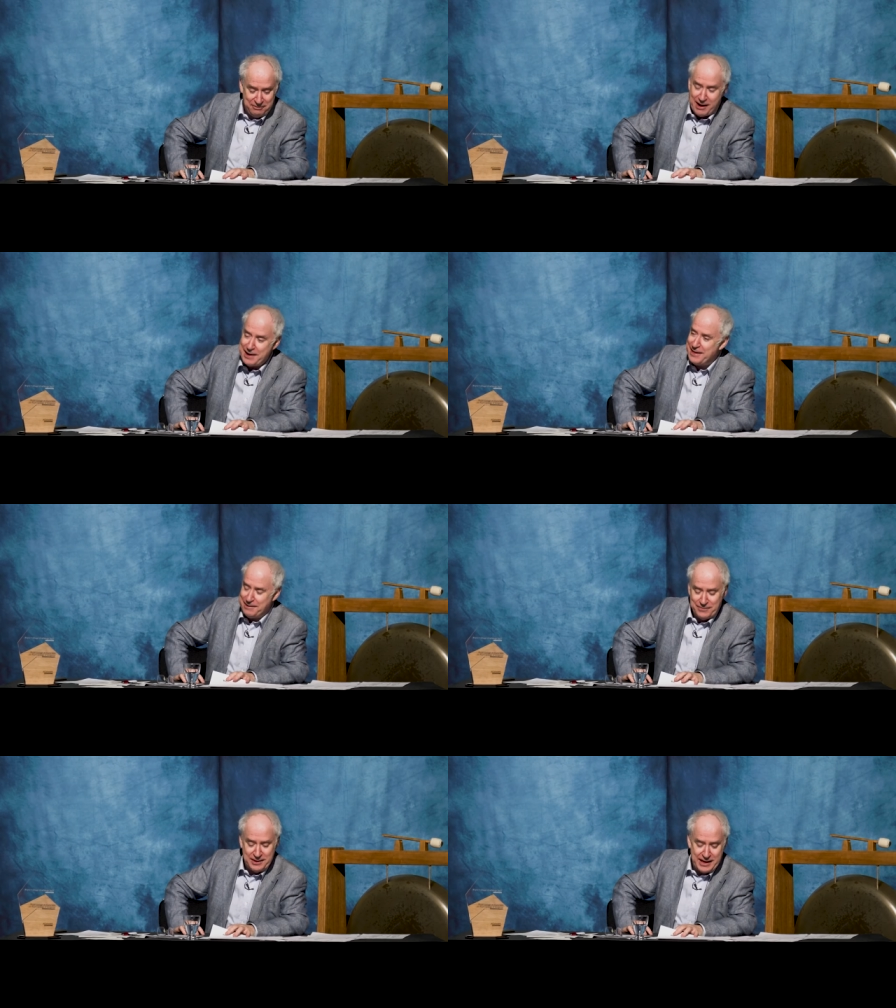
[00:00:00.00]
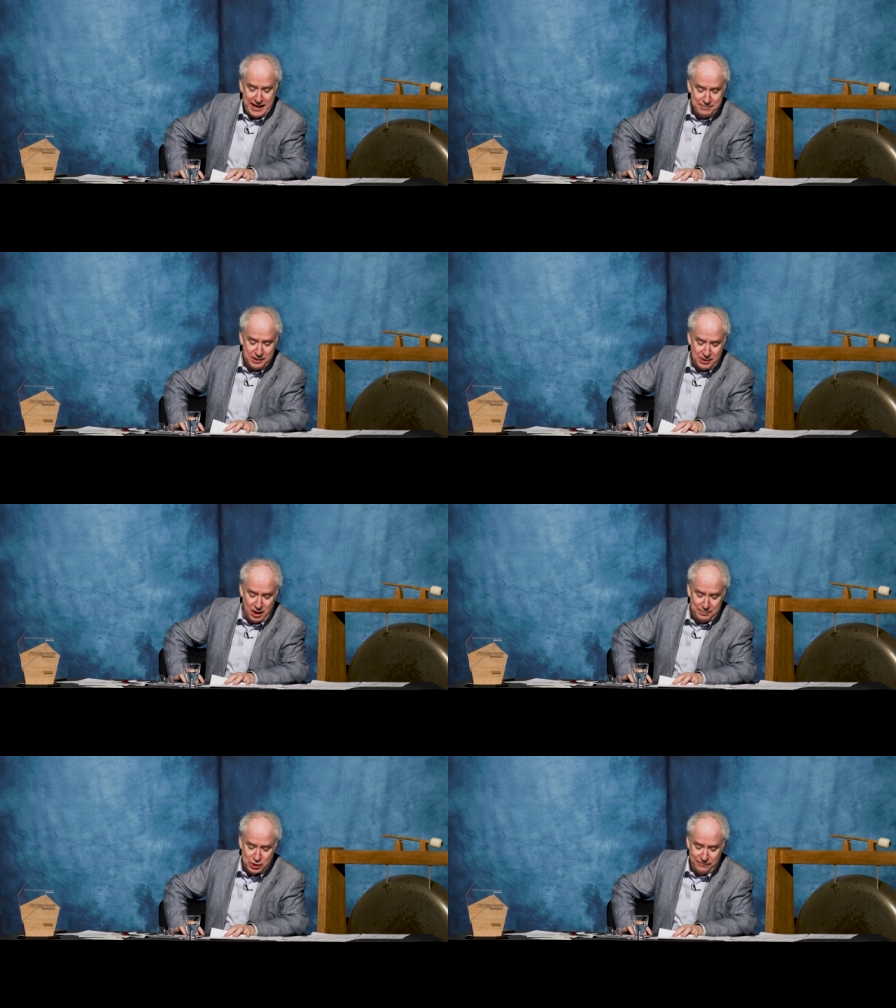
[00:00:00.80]
Right then, name the
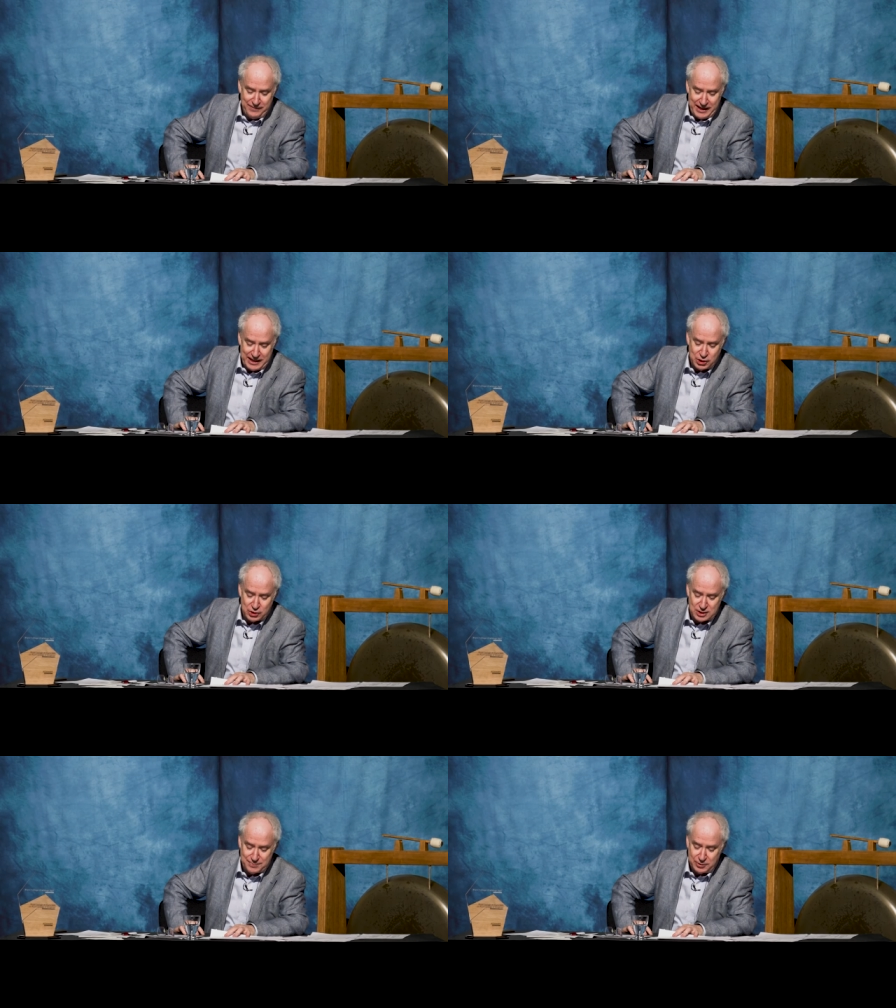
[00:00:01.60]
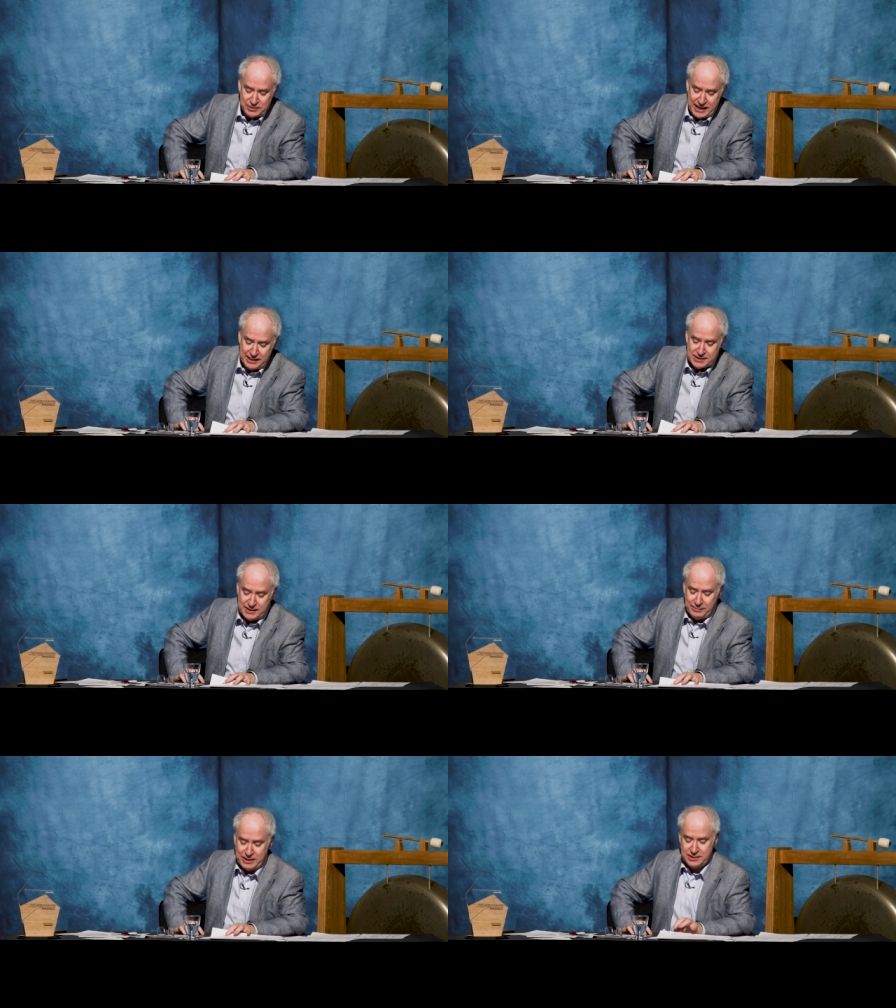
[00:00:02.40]
Derbyshire village that
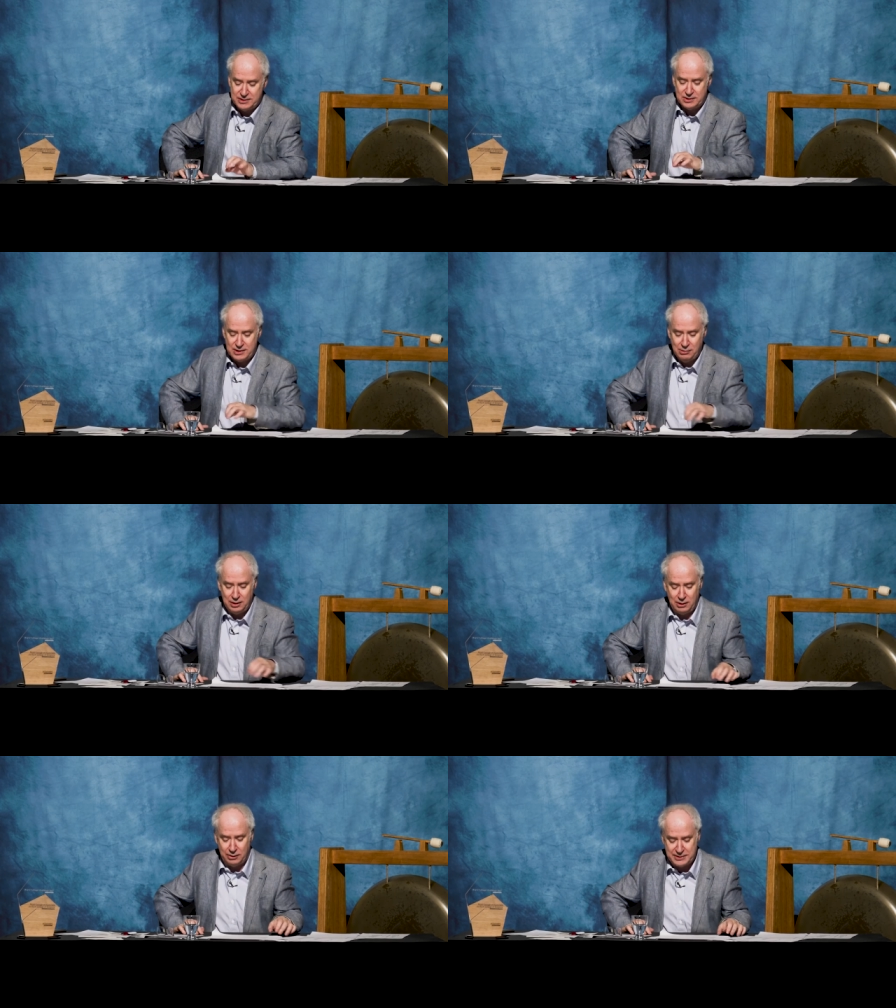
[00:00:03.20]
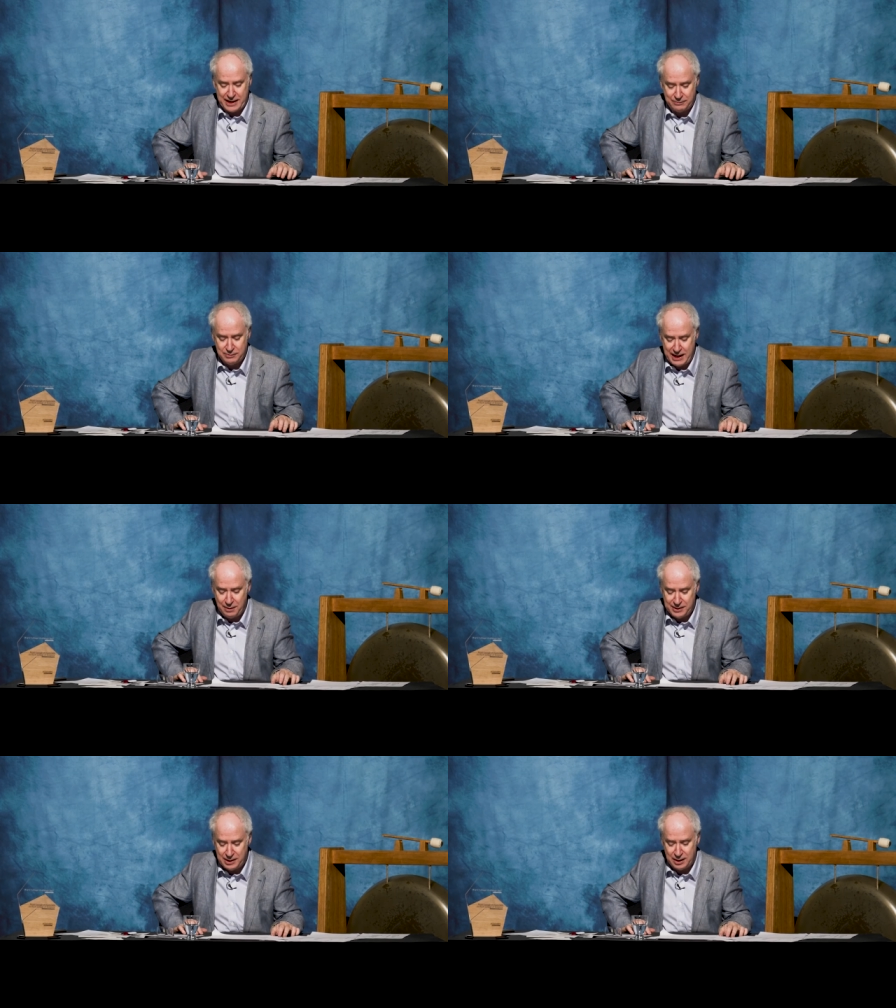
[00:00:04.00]
spontaneously went into total lockdown
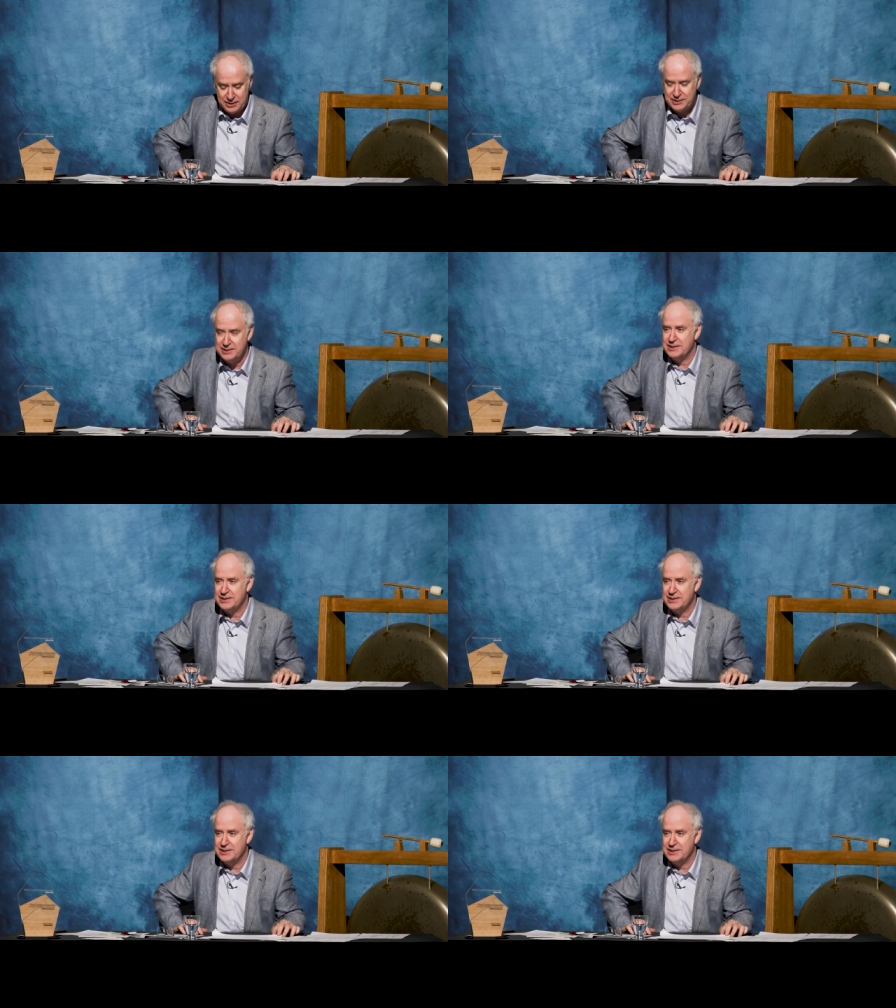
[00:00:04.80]
without being asked in